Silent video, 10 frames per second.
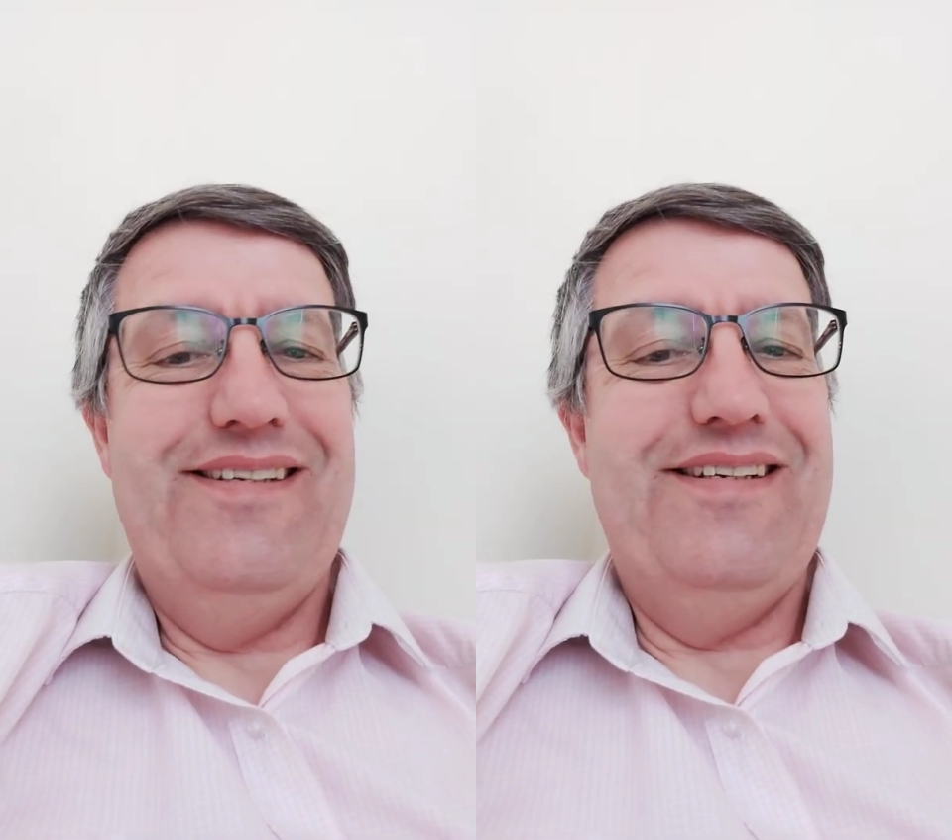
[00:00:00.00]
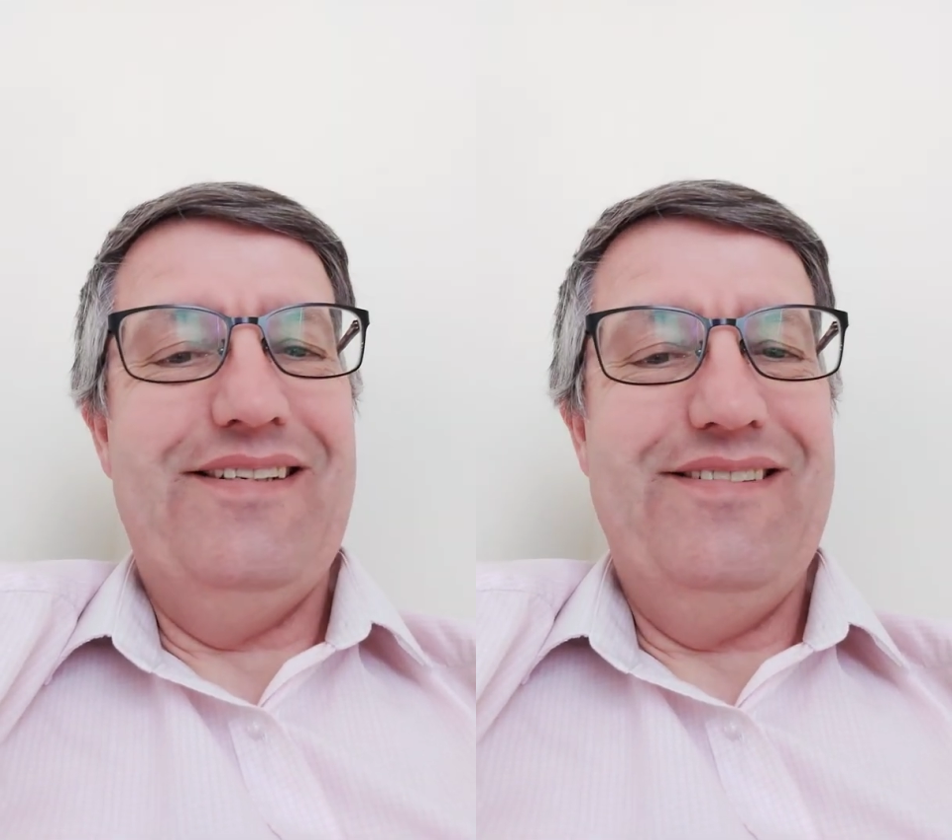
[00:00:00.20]

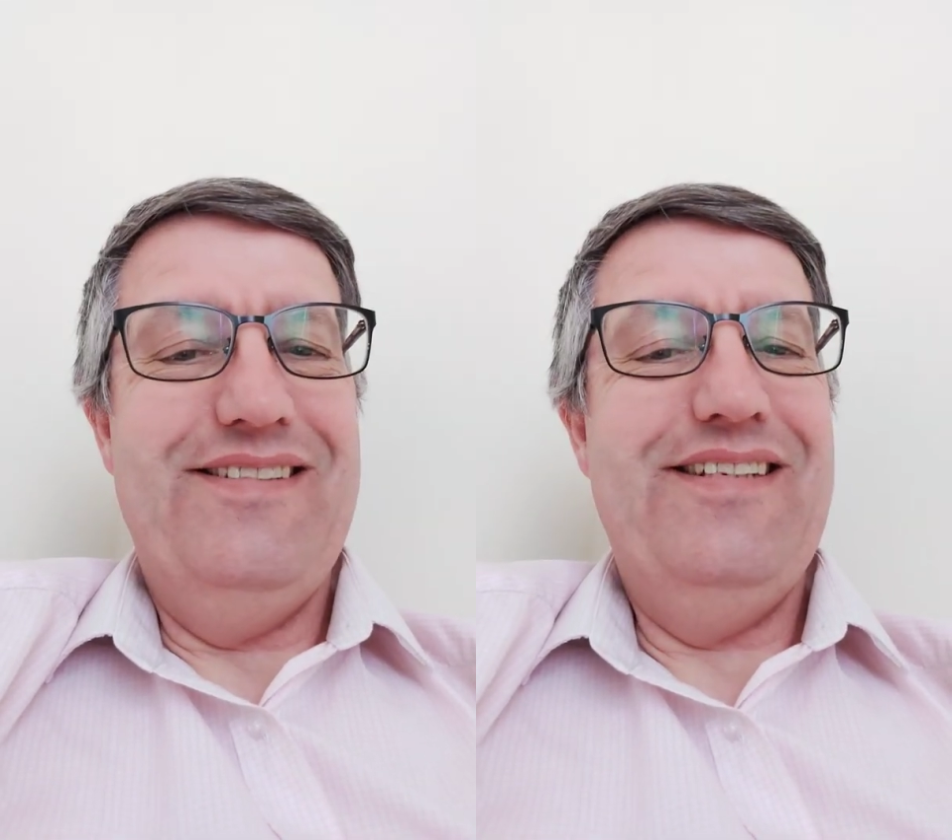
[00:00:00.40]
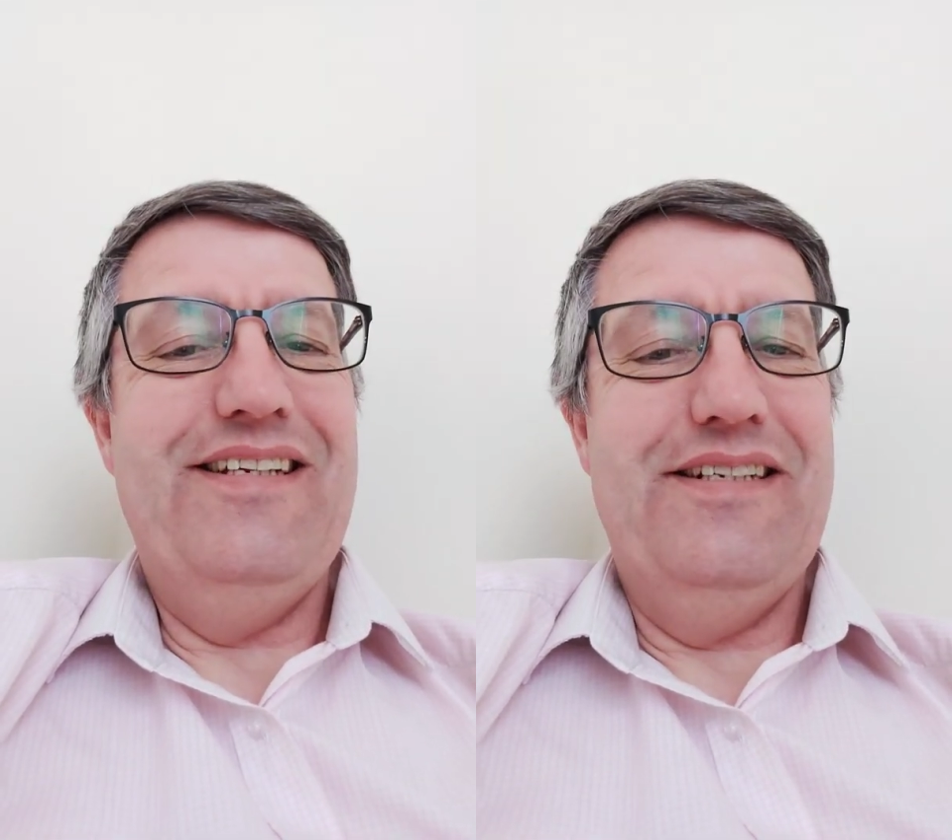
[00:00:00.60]

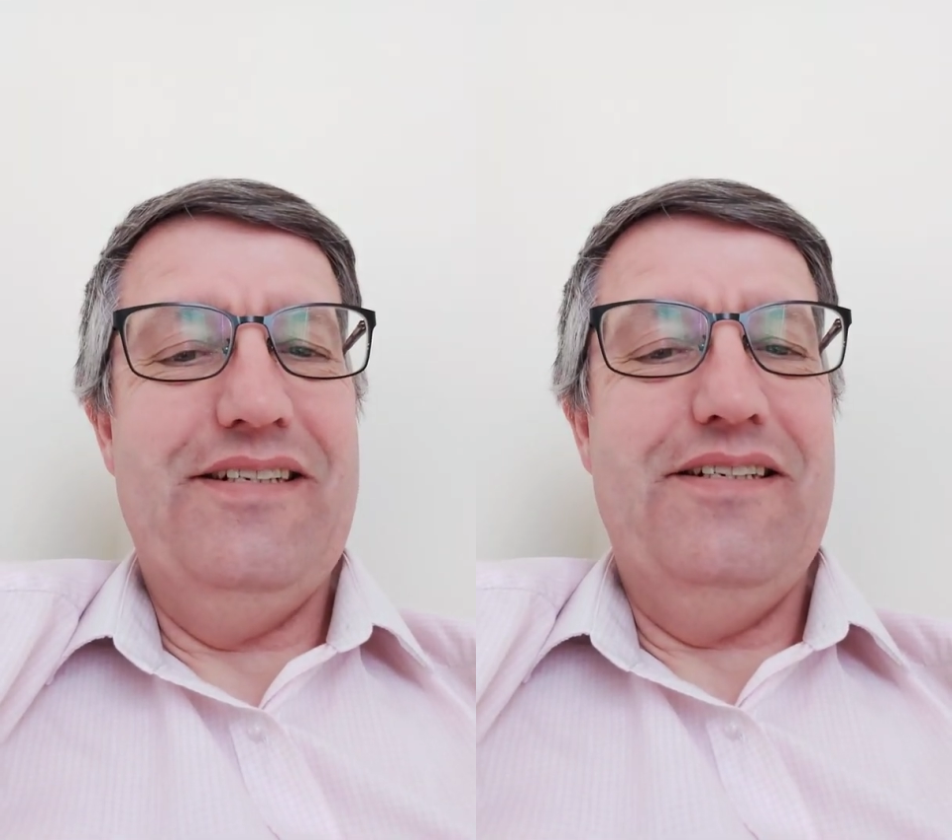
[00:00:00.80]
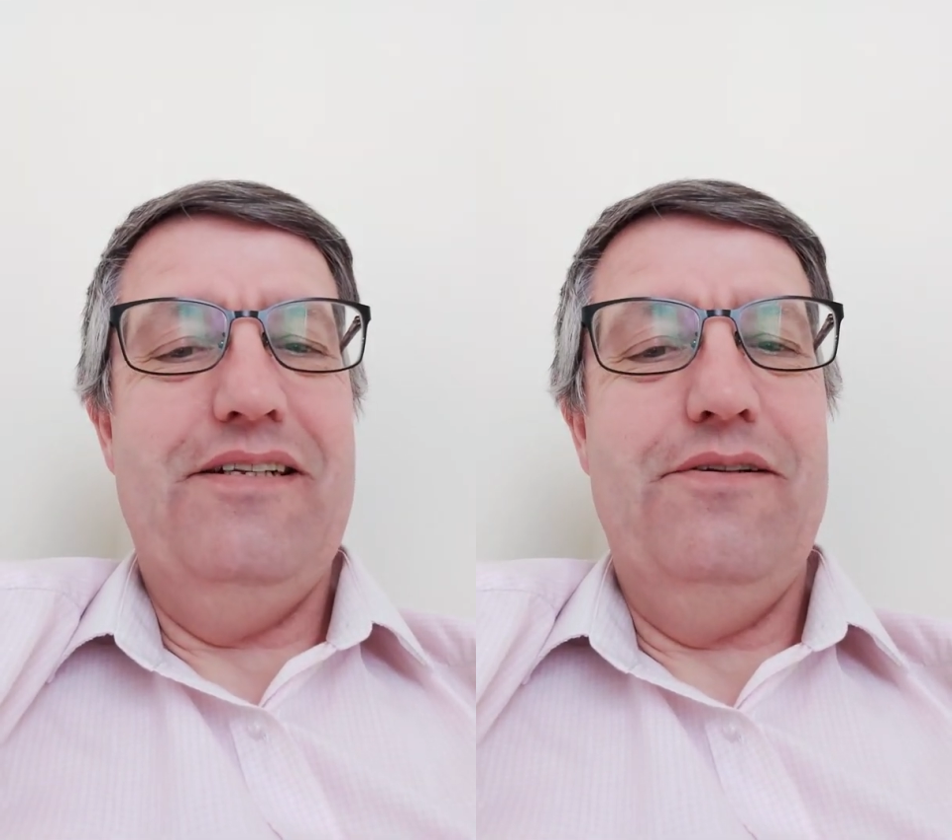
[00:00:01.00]

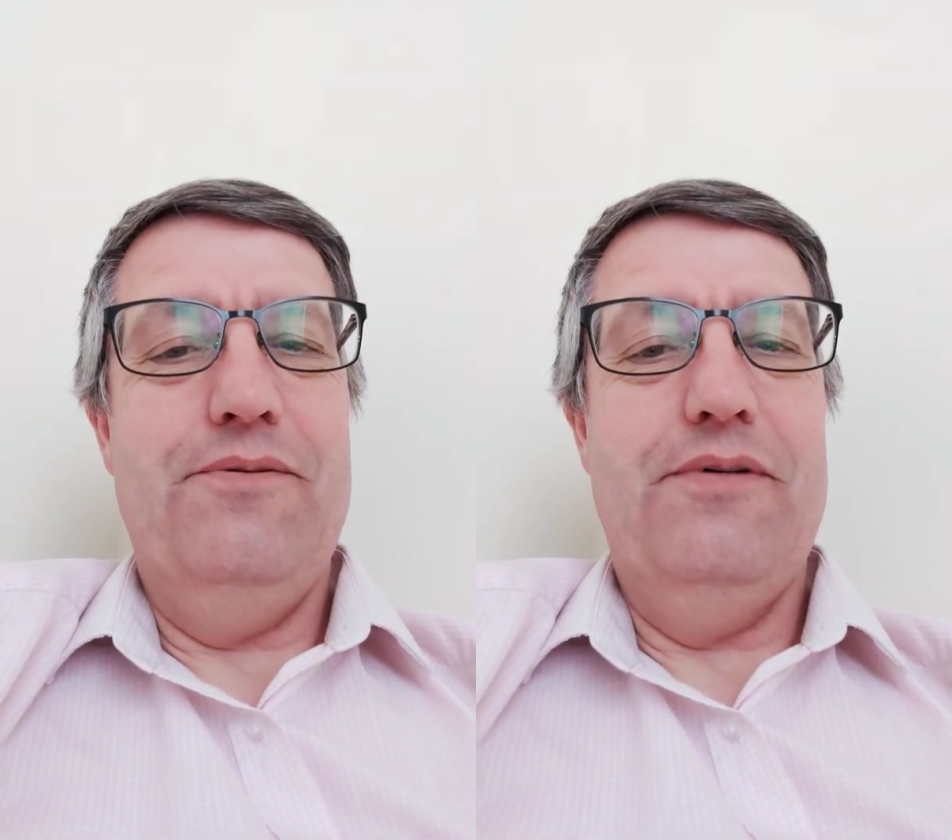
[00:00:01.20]
a long